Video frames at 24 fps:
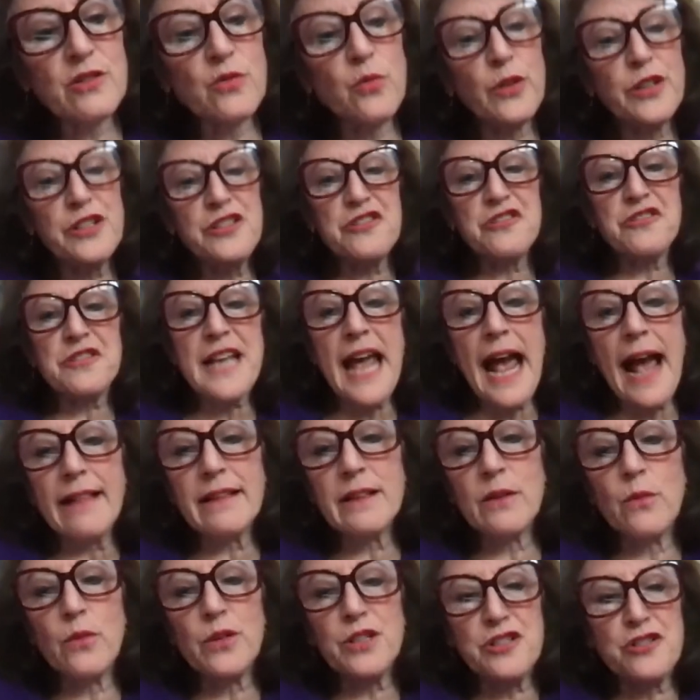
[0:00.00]
What are your
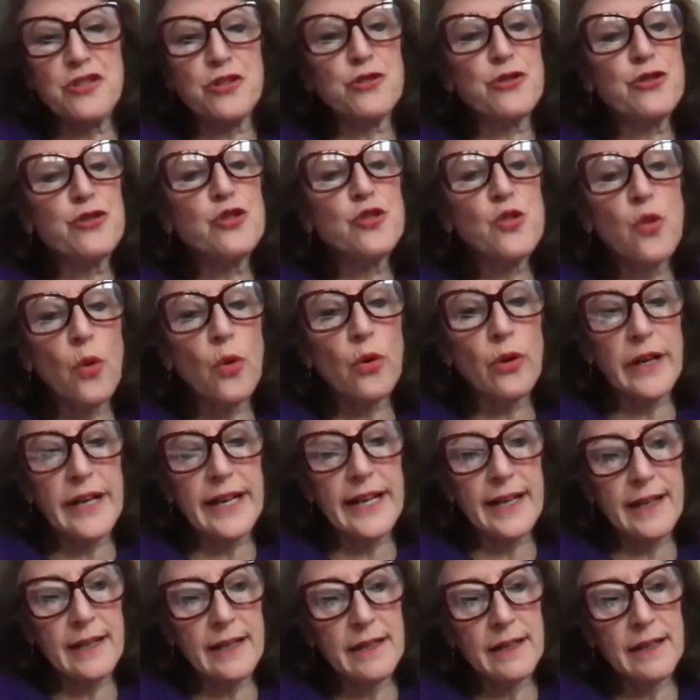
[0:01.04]
talent? What is your story?